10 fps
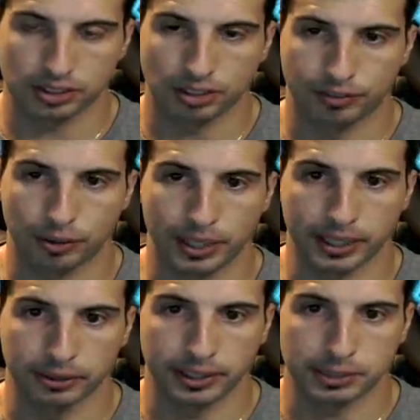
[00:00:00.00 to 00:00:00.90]
go for a
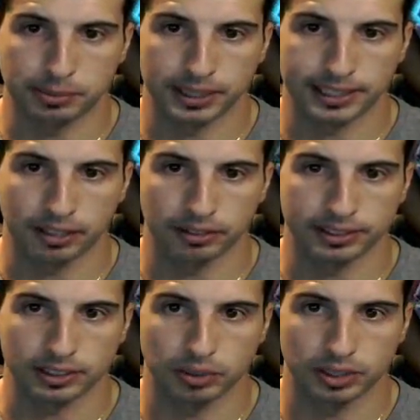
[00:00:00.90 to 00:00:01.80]
regular E S P attack on
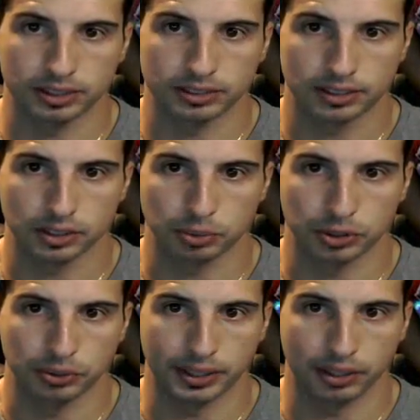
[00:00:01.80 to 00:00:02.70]
this one, because we're
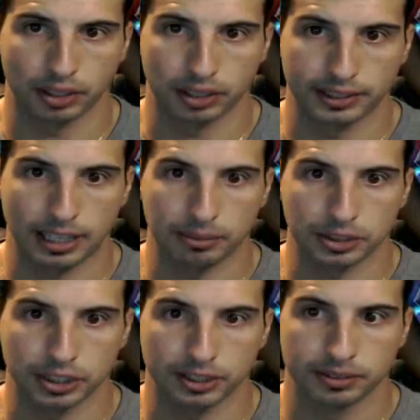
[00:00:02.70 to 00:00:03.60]
doing a lot of damage here.